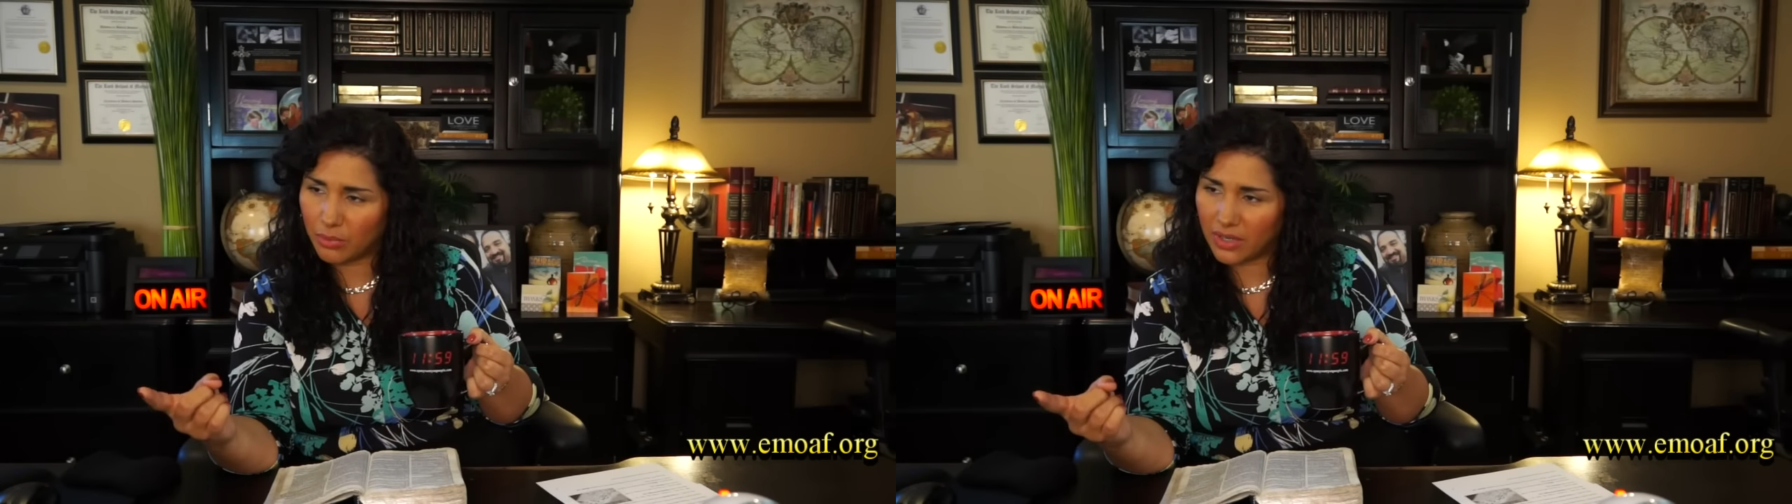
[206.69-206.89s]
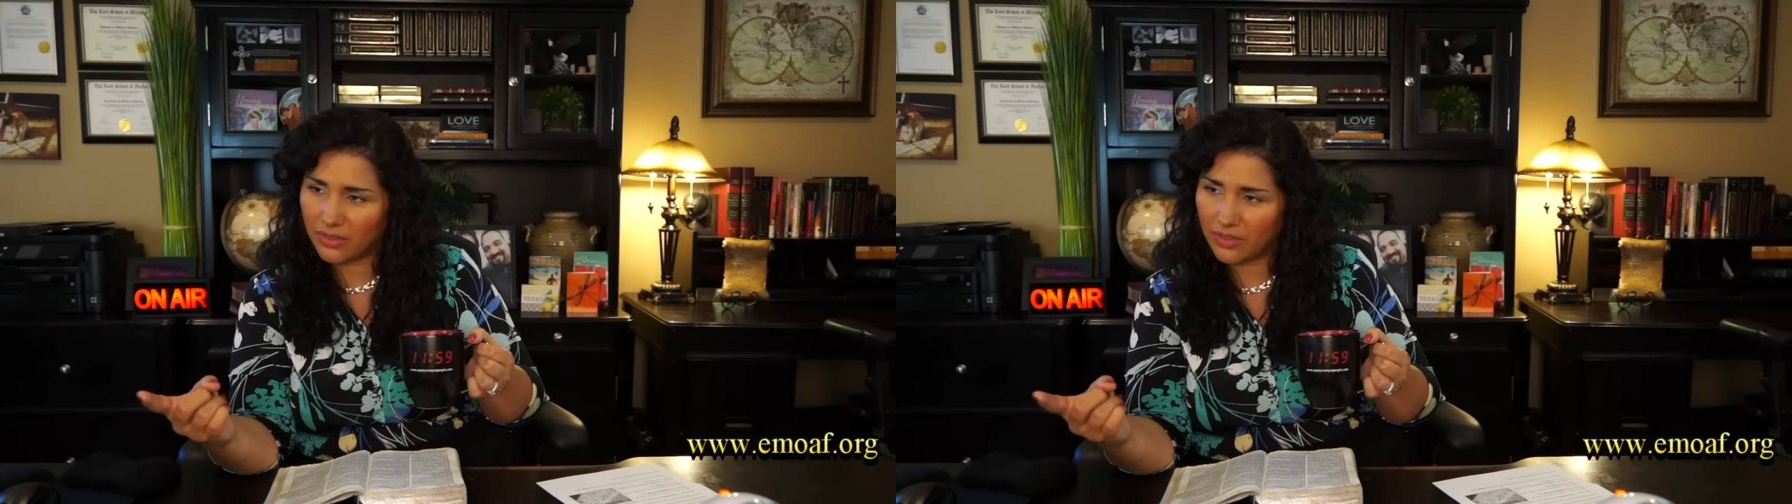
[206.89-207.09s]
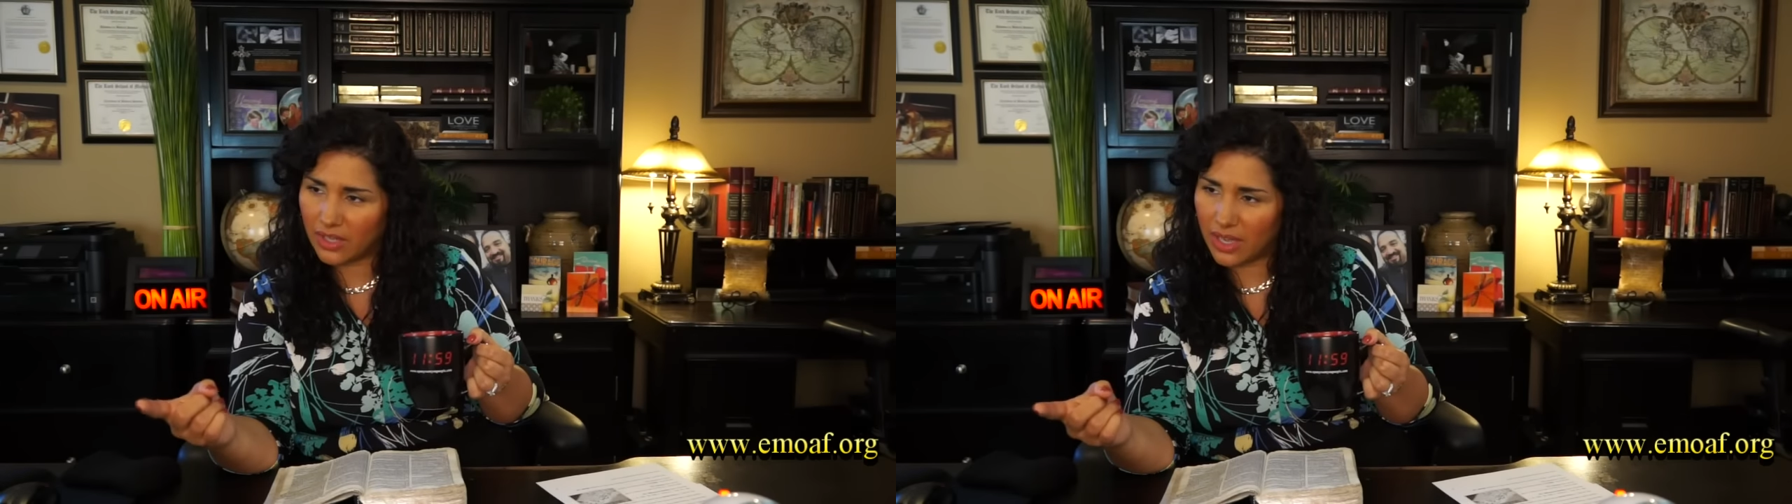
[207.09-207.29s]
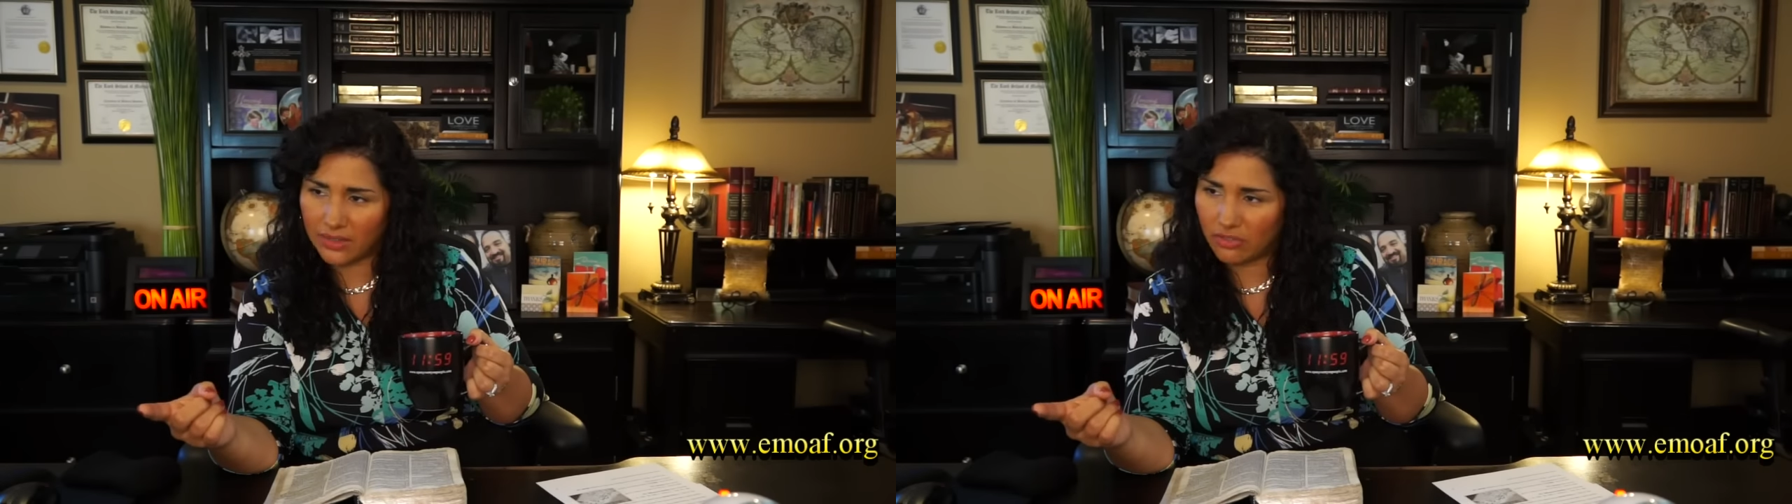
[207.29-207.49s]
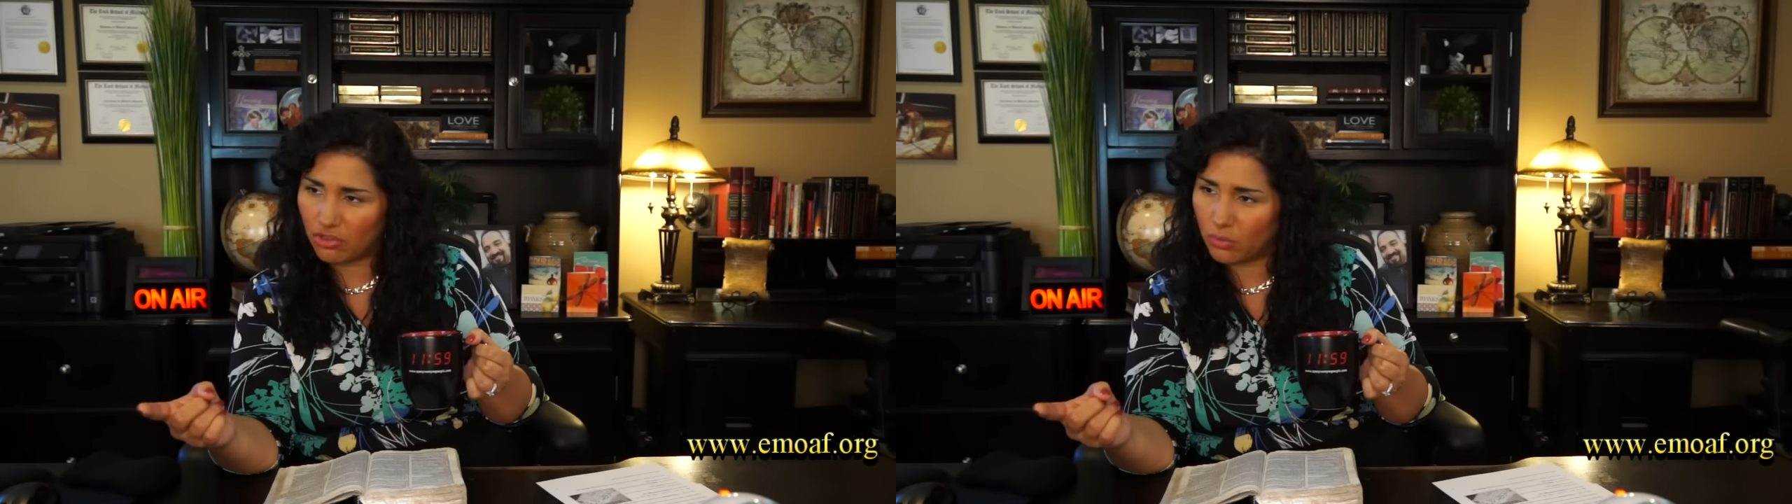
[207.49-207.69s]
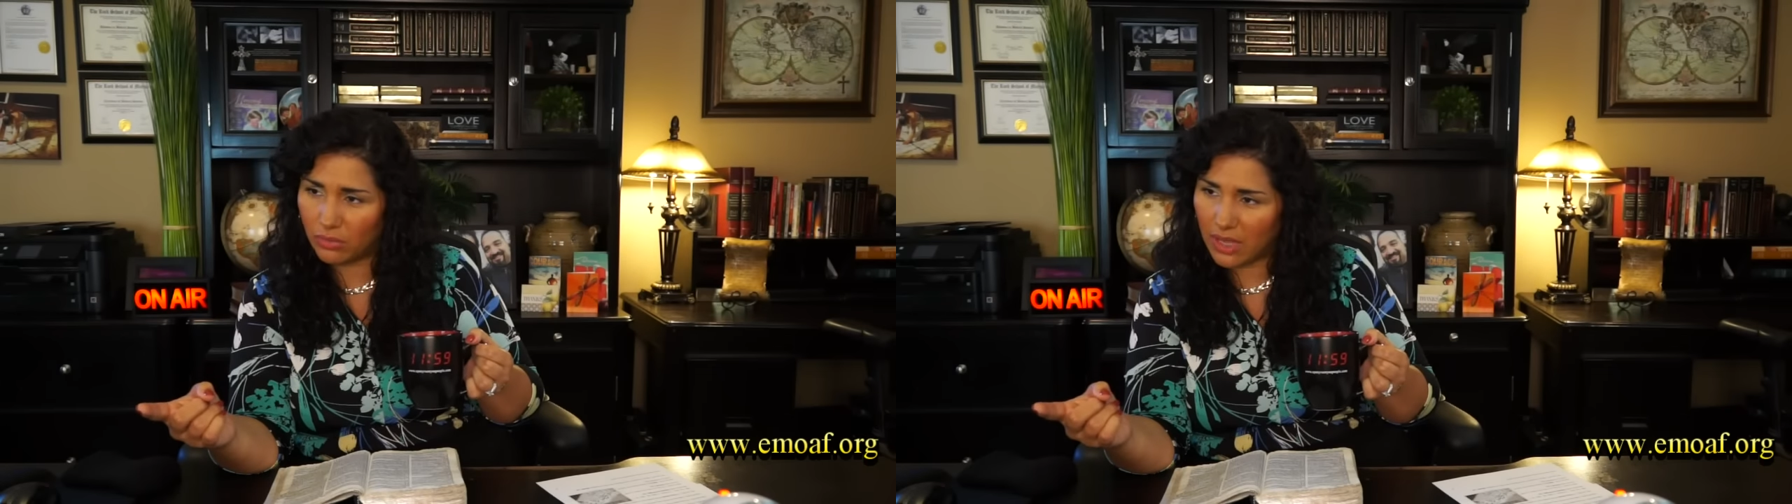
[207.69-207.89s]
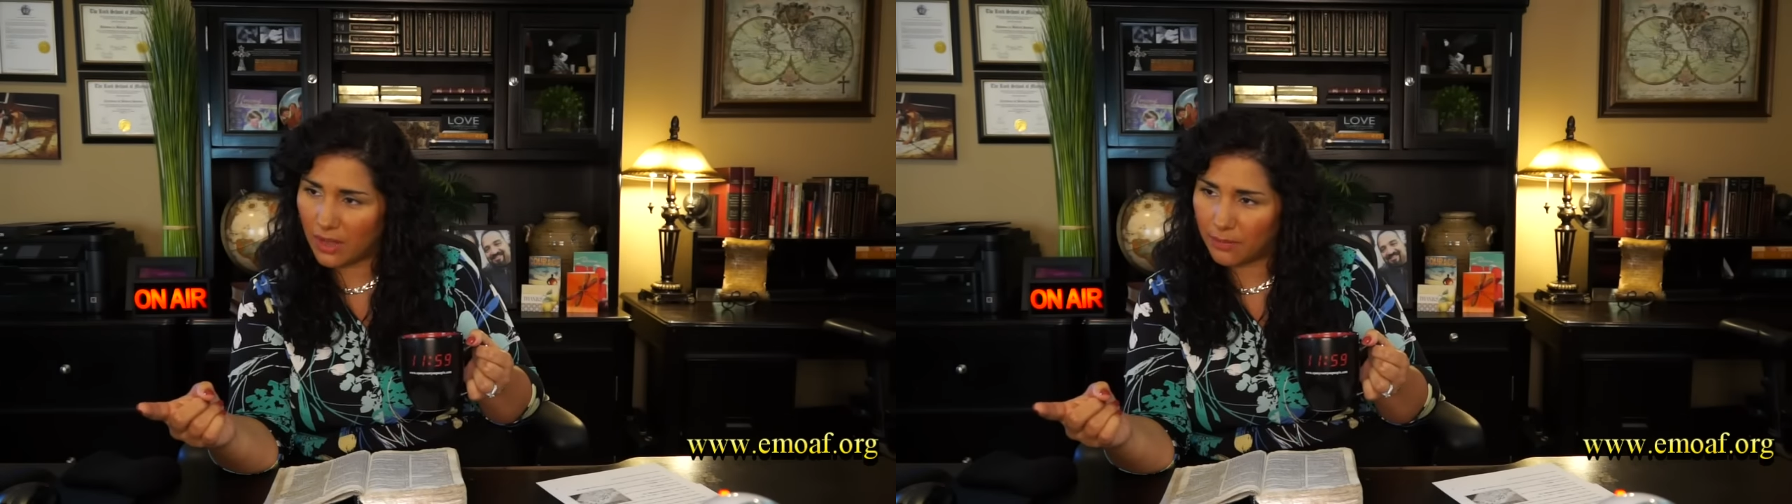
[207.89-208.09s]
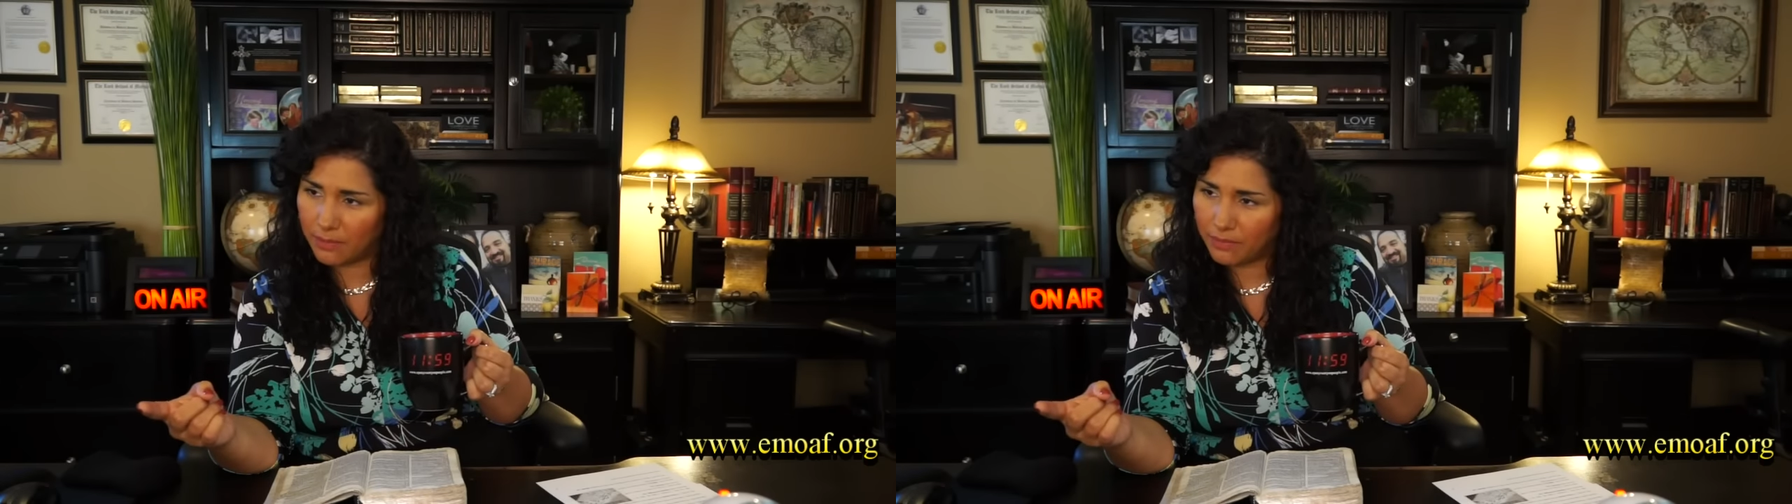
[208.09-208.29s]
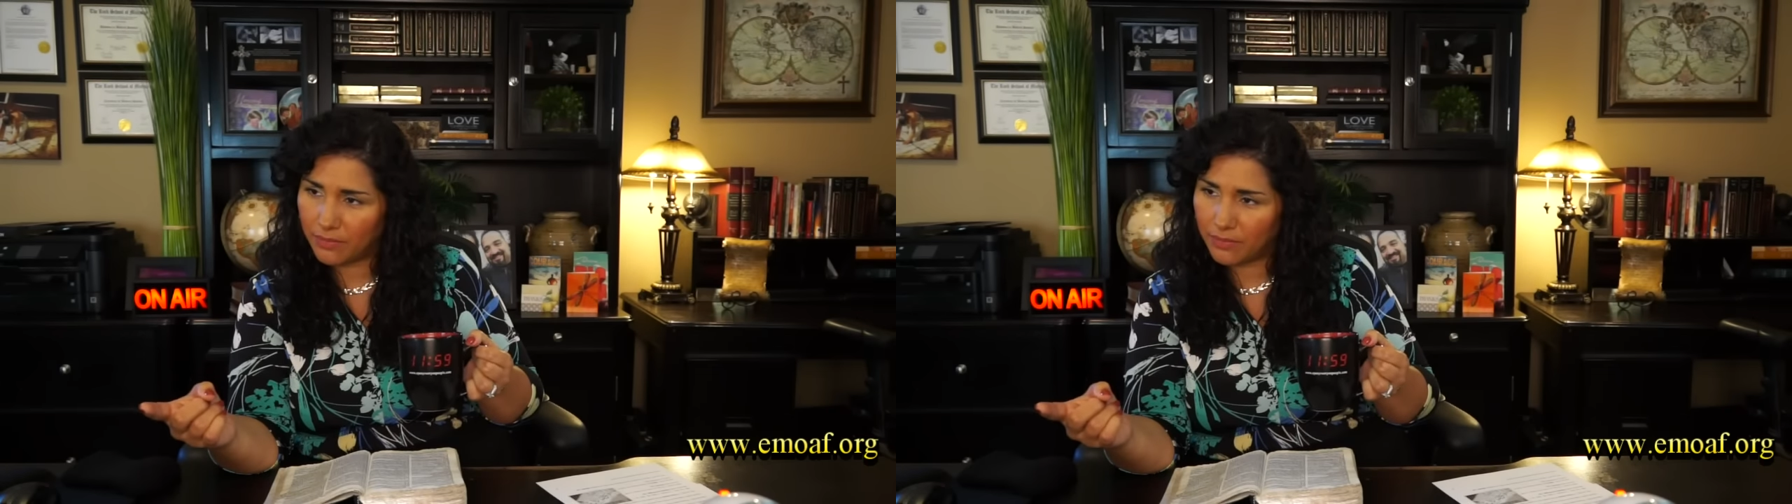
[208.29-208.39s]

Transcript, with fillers: pregnancy, and God says you will not